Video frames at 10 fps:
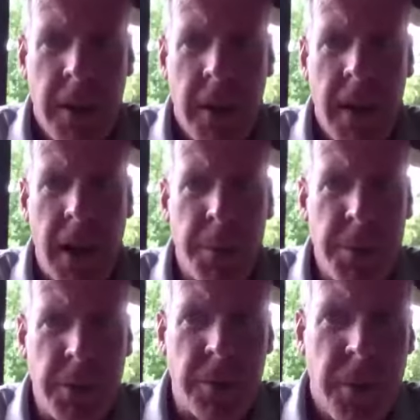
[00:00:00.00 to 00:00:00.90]
But
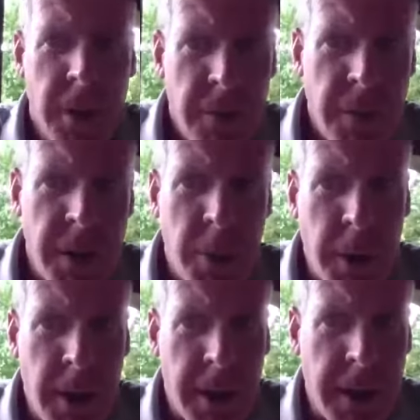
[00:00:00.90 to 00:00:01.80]
you can very
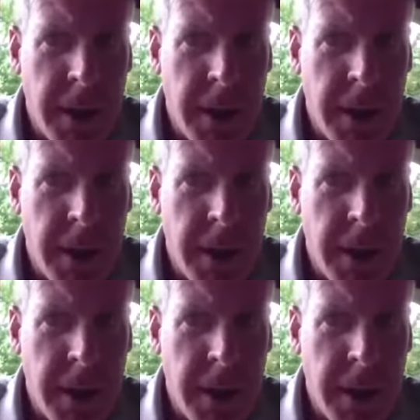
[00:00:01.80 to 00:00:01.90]
quickly